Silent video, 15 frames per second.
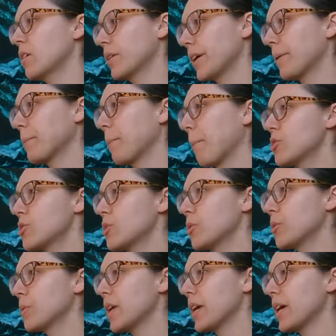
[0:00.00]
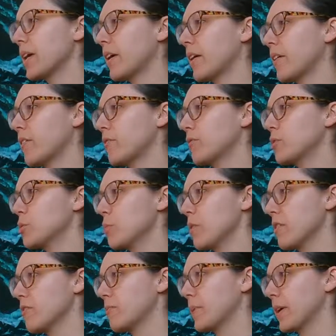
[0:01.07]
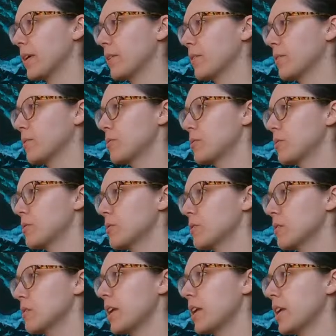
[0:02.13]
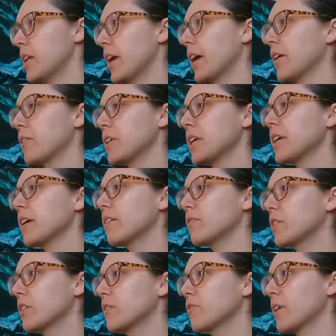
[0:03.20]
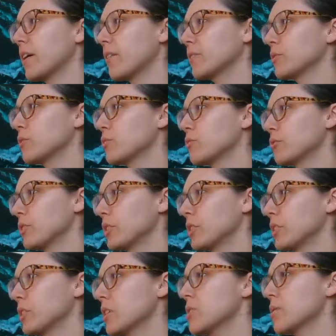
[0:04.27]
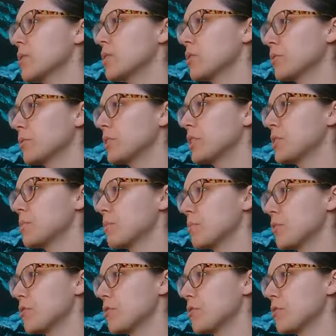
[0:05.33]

Okay, so we have 12 pounds and I already have enough Alnitrin, so I don't need to